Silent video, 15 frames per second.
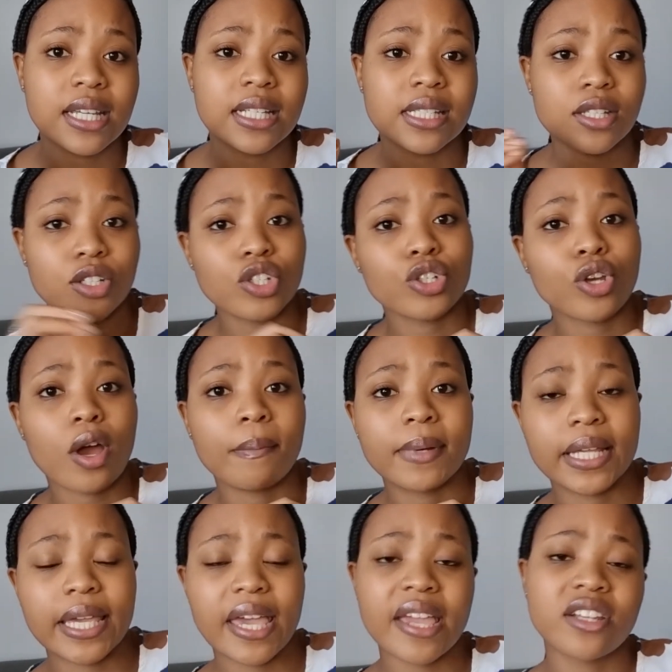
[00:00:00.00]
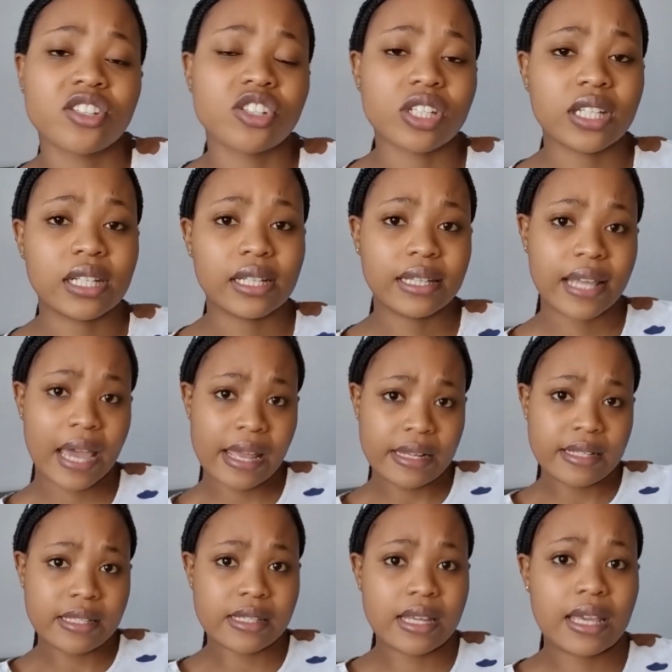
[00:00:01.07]
a certain complication
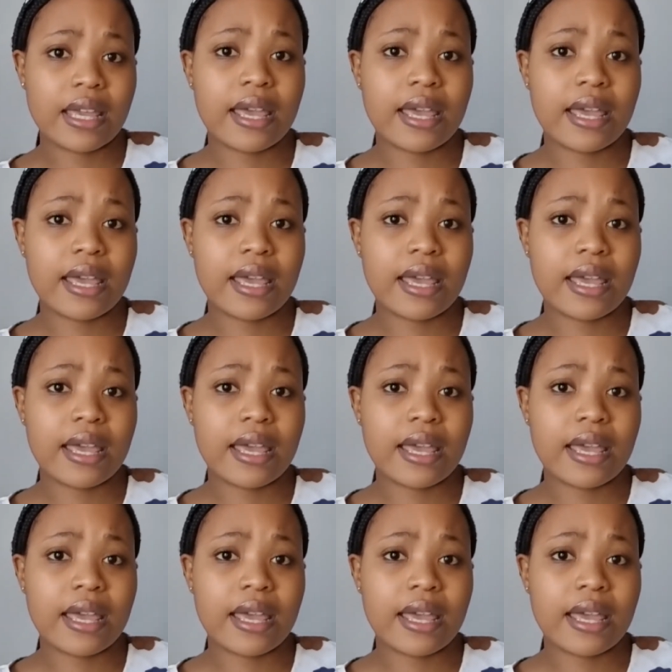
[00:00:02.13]
that